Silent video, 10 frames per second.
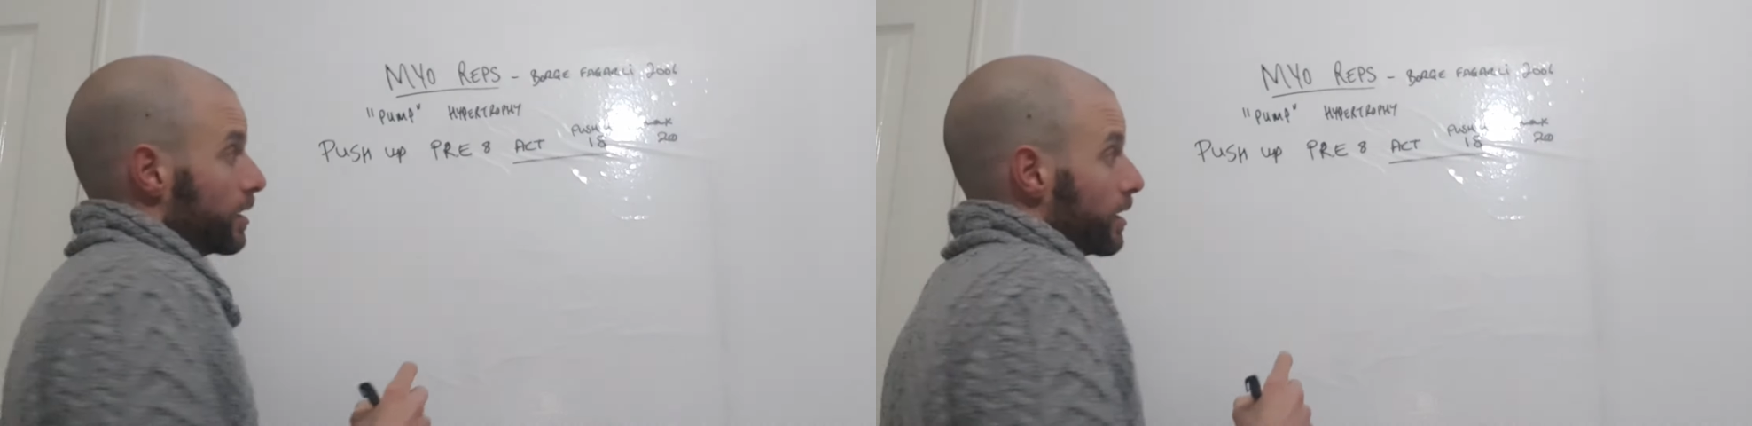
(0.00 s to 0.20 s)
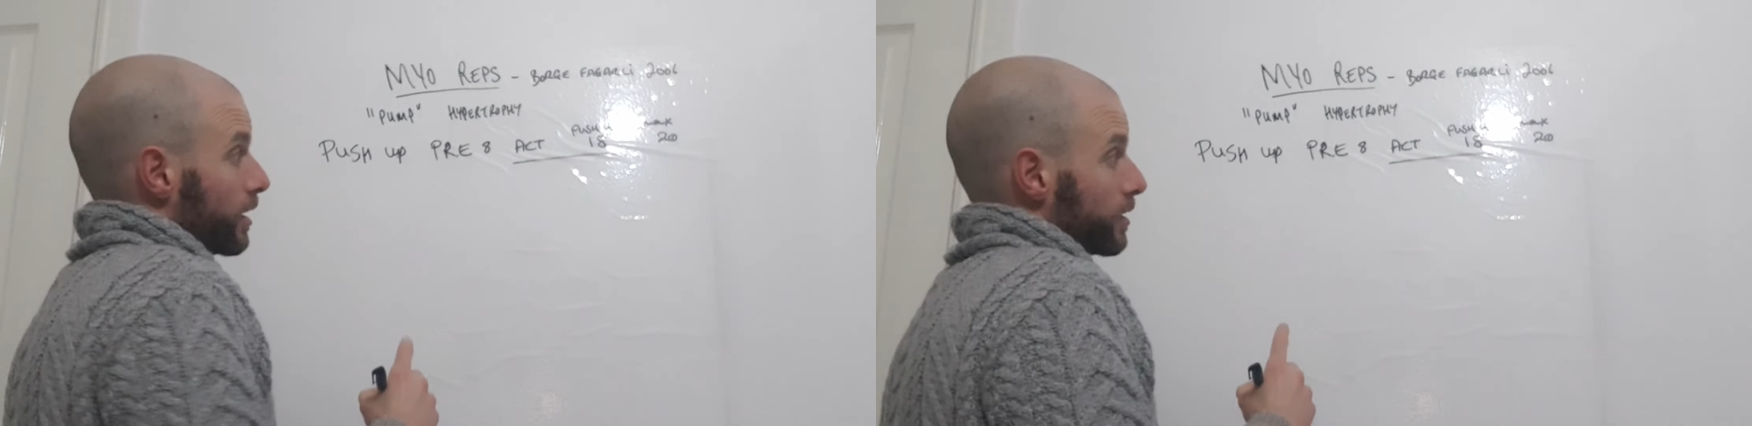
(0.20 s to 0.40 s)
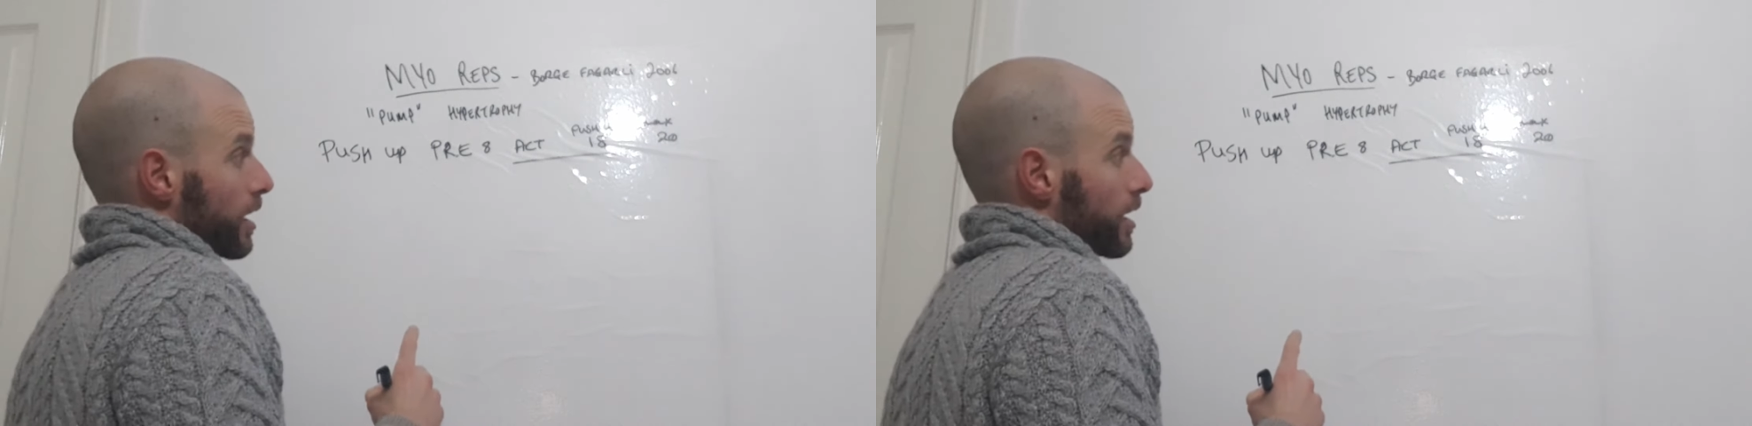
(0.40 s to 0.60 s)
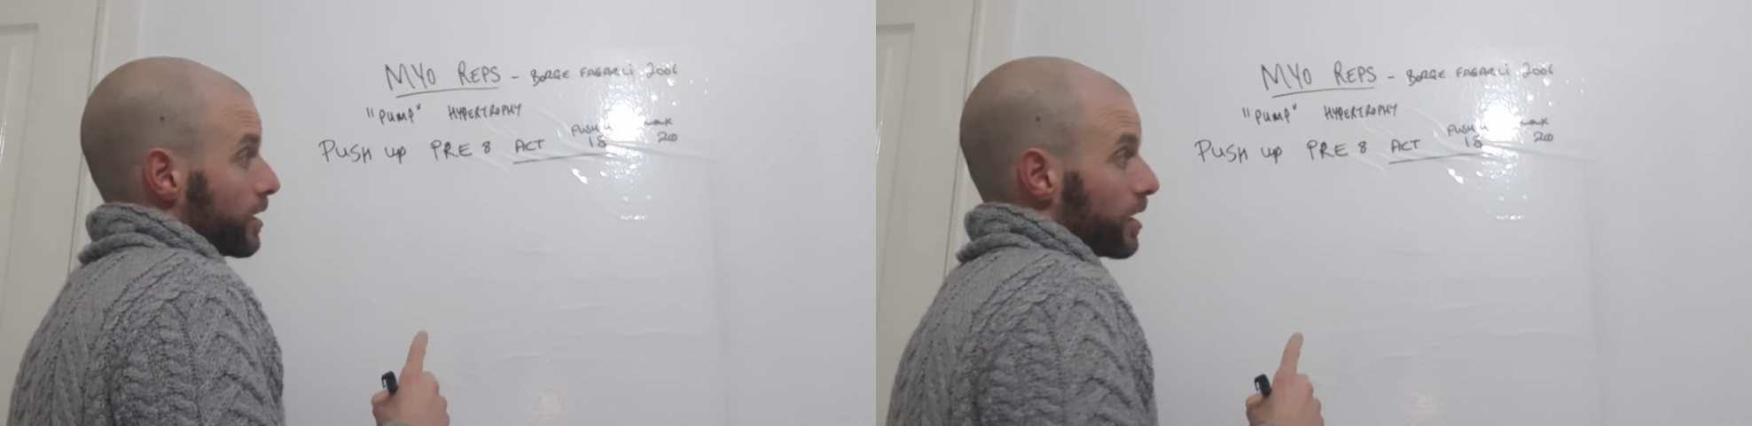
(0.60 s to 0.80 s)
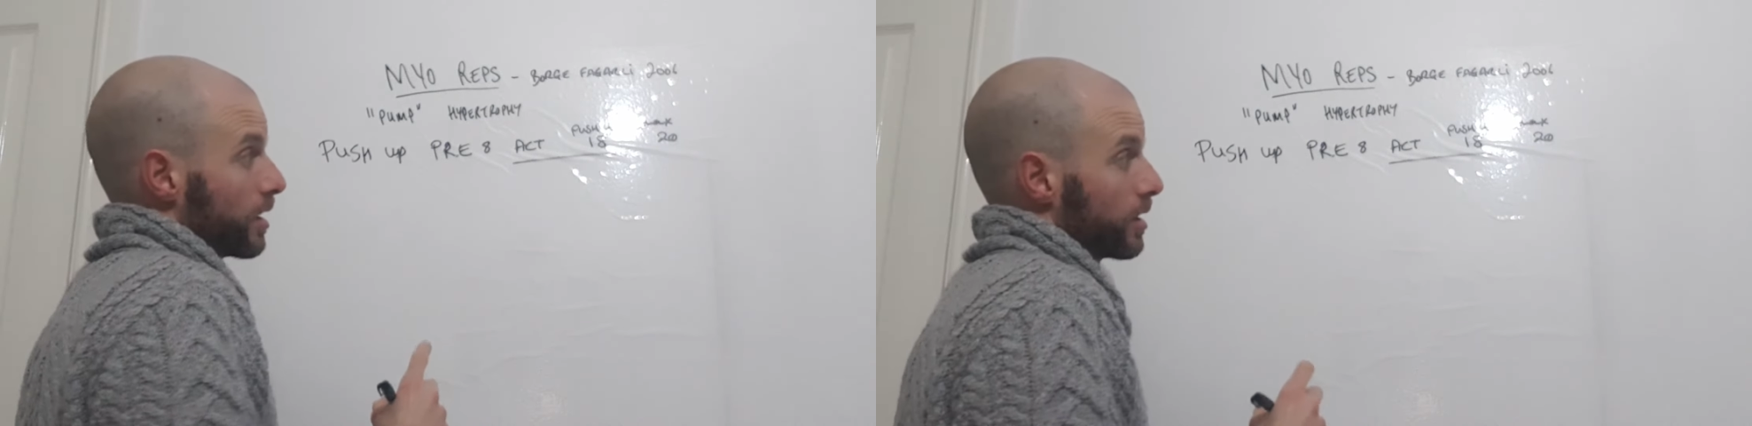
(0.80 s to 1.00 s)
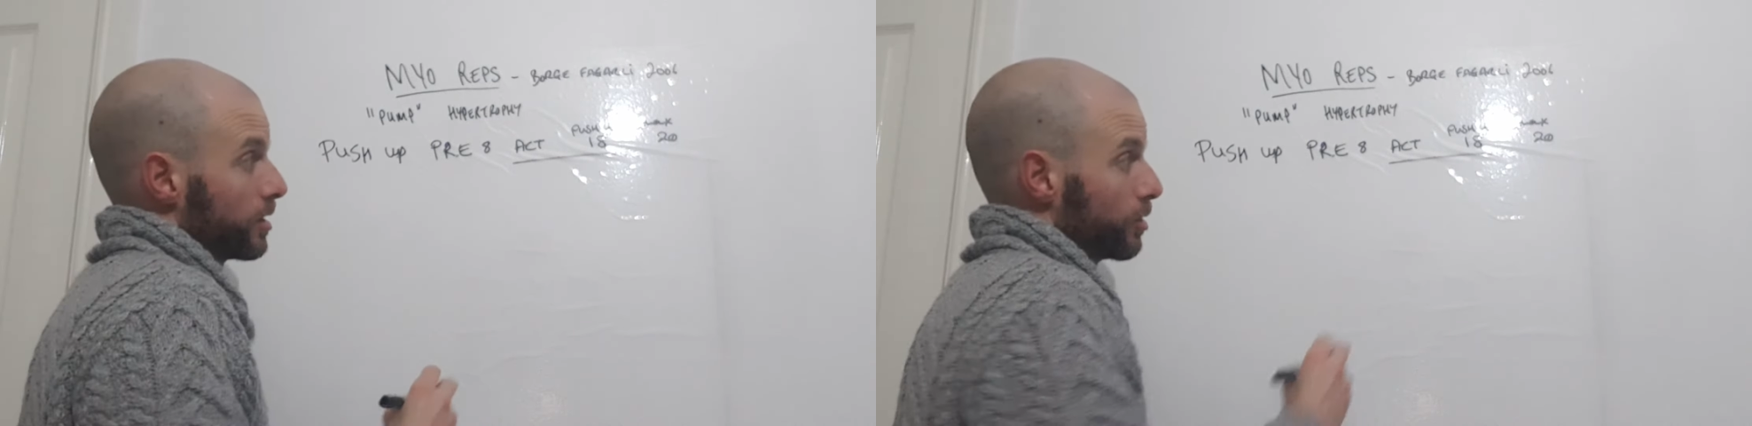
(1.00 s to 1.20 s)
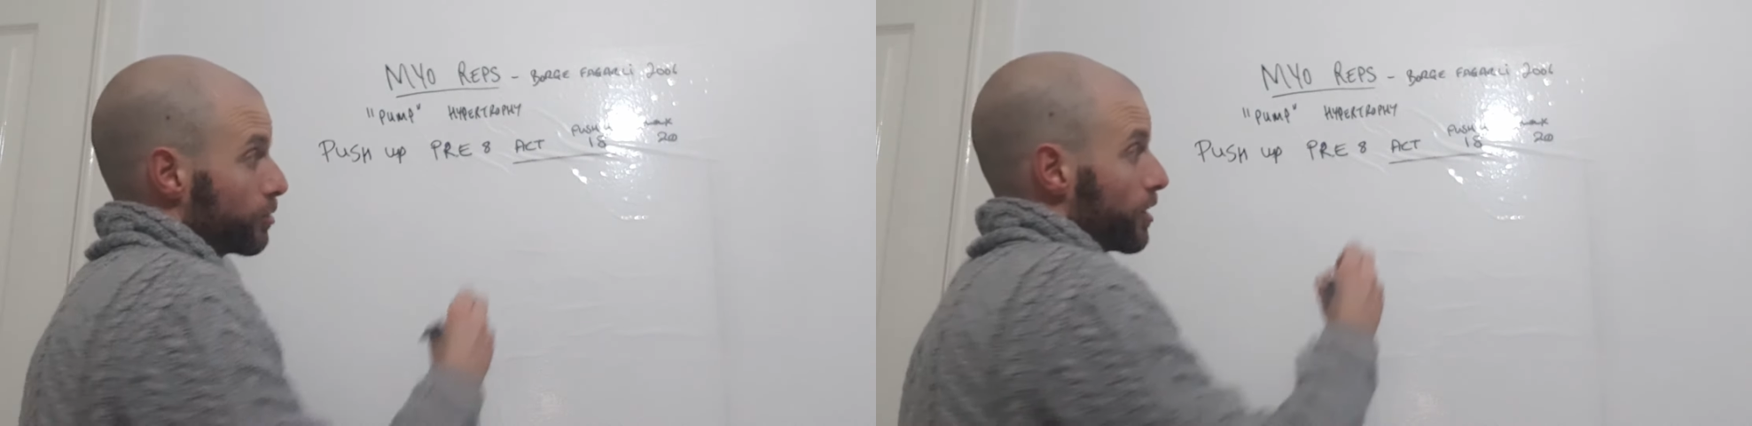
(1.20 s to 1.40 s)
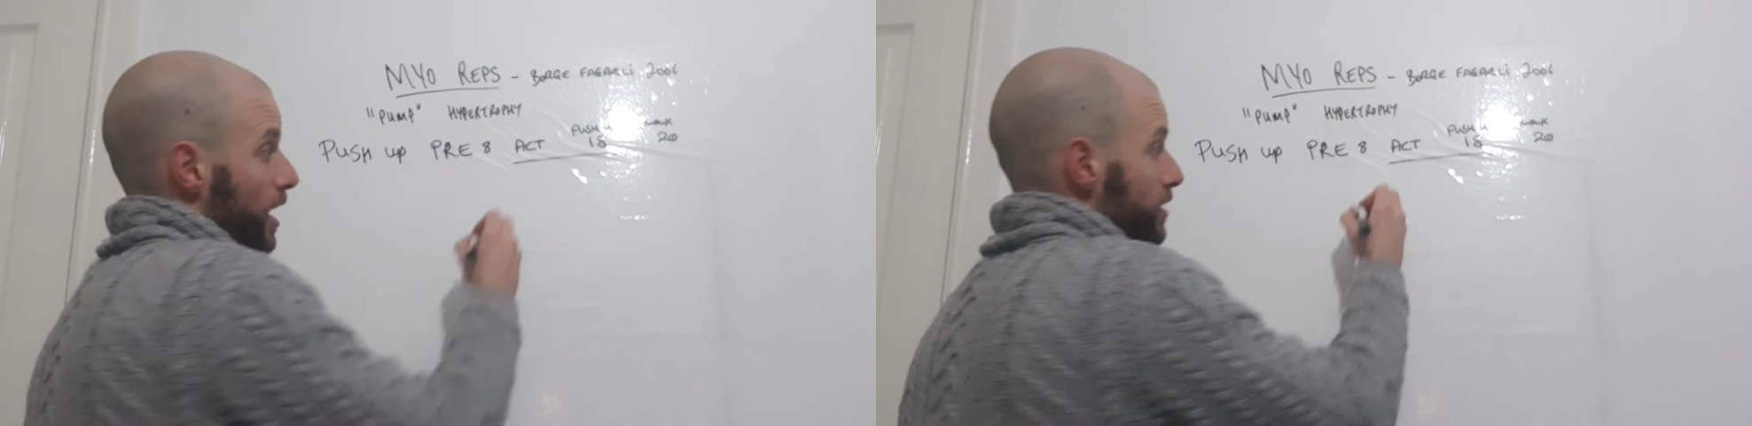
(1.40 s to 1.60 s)
and then you
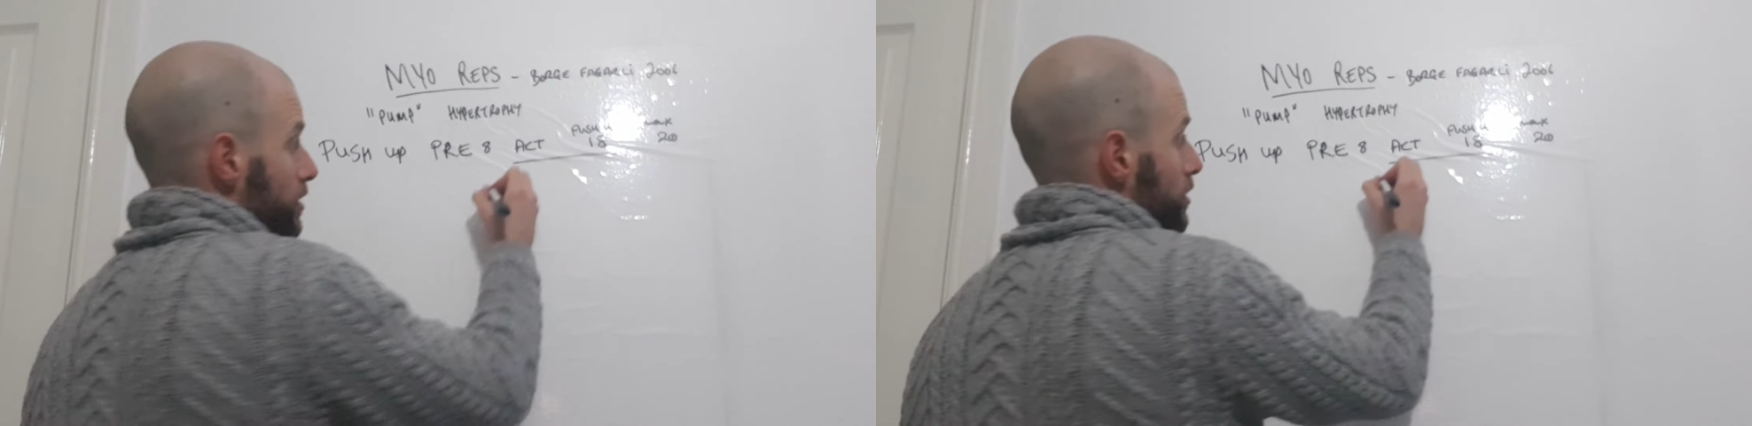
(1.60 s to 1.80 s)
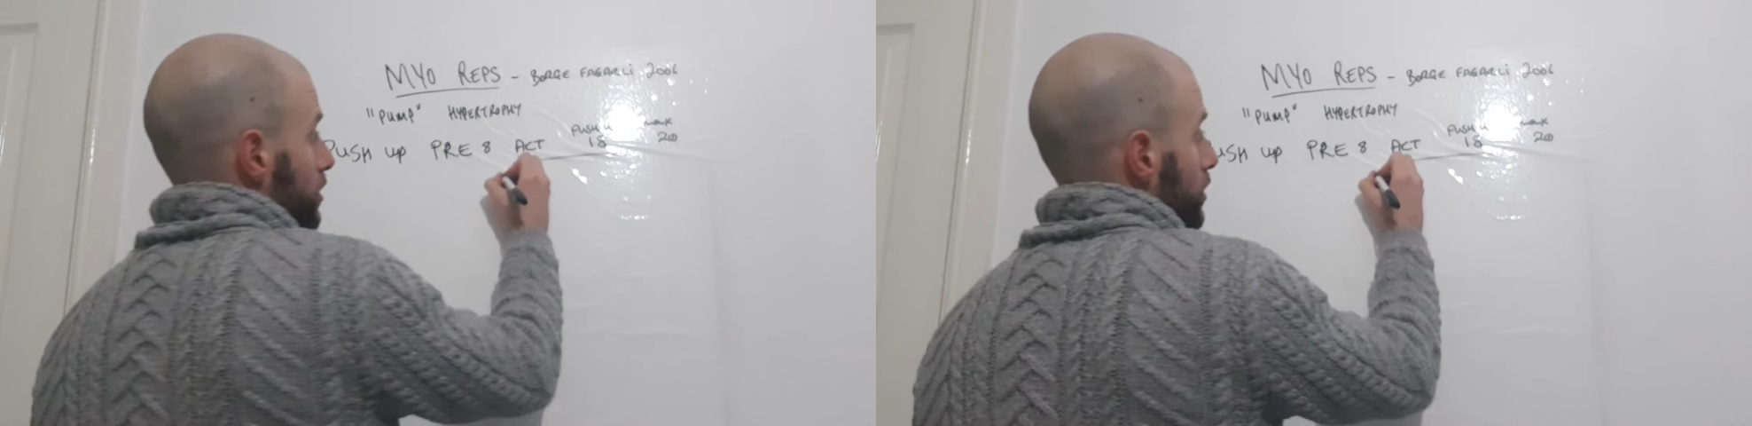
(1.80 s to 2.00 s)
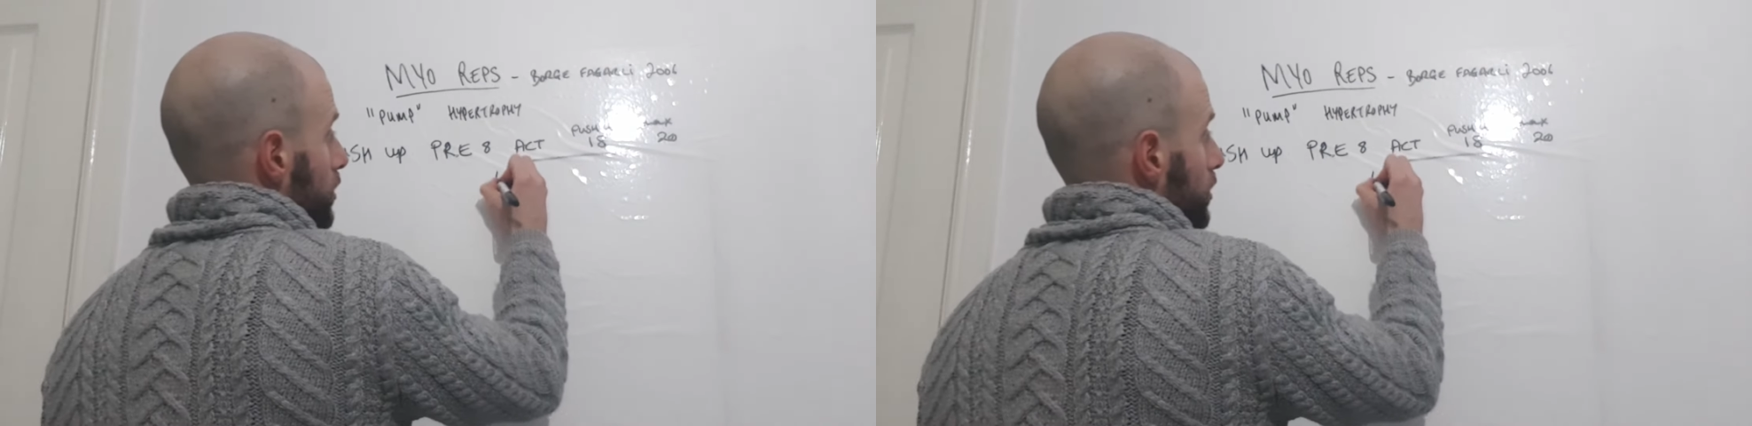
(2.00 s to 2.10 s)
rest